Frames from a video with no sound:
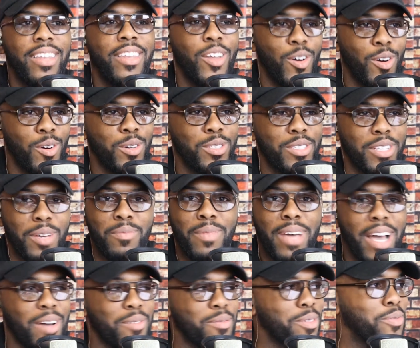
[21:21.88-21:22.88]
Knows
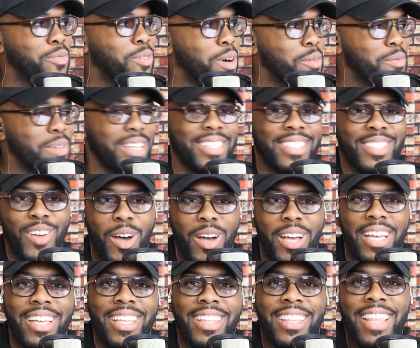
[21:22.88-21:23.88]
about before me. It's all
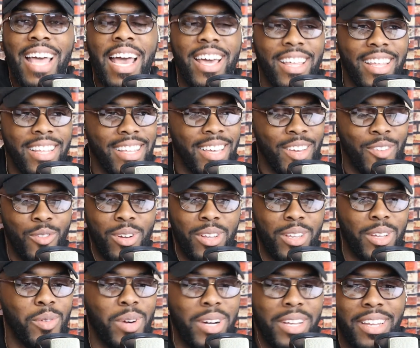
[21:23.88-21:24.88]
that it
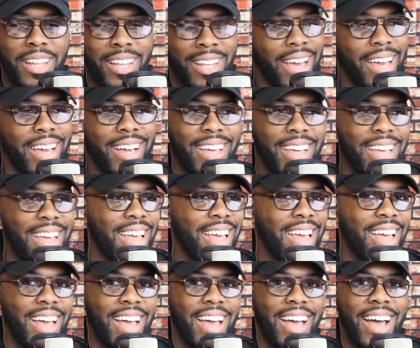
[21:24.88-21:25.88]
really wasn't like
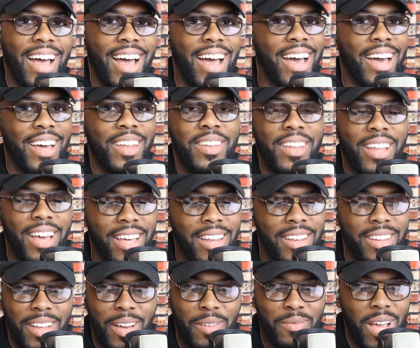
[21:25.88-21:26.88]
I'm
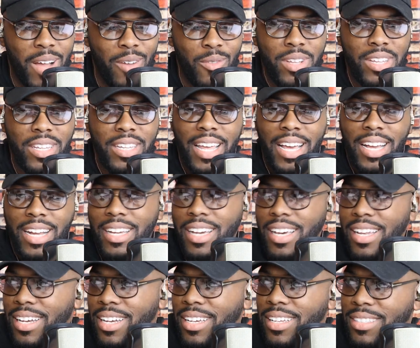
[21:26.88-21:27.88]
not really that
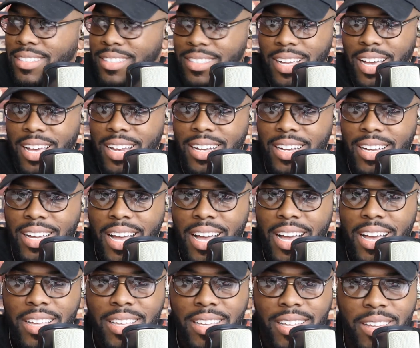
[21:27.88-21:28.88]
kind of
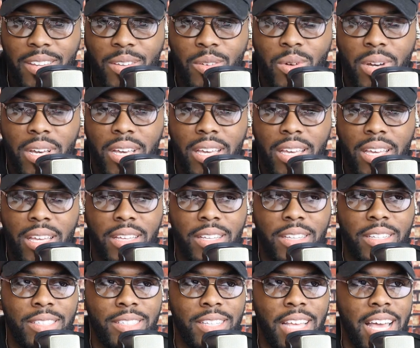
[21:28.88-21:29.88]
guy anyway.
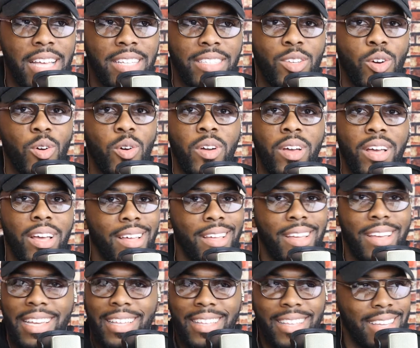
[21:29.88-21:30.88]
Yeah. And so
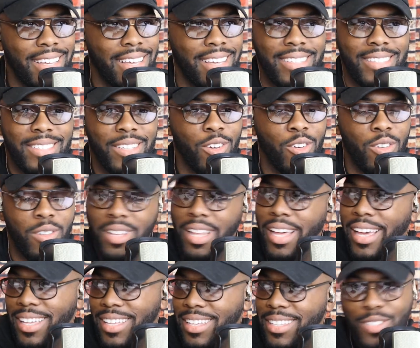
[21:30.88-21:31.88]
he's a
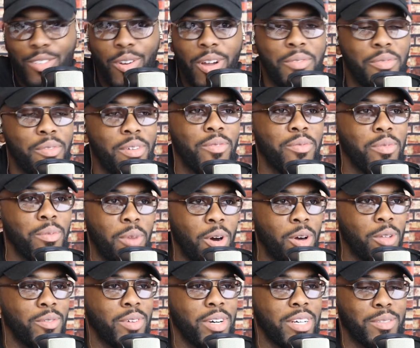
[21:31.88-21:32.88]
great friend for
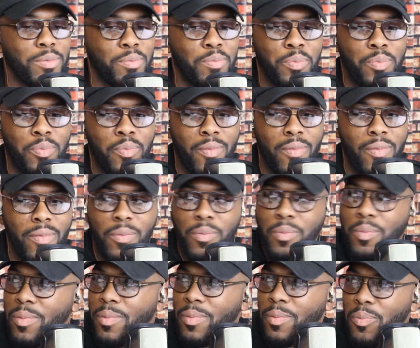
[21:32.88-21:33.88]
both of us.
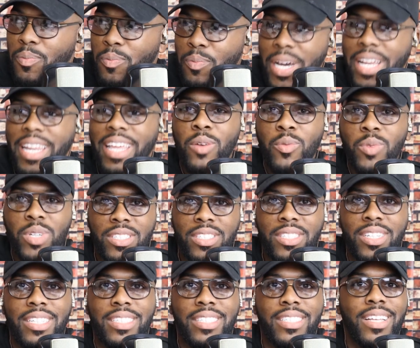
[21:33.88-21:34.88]
But it was
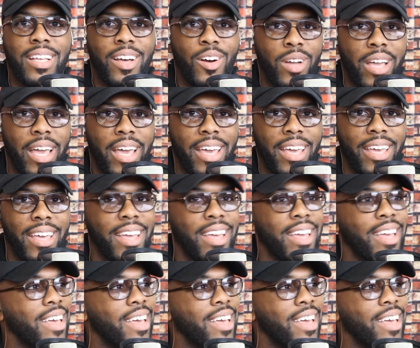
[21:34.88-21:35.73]
just okay.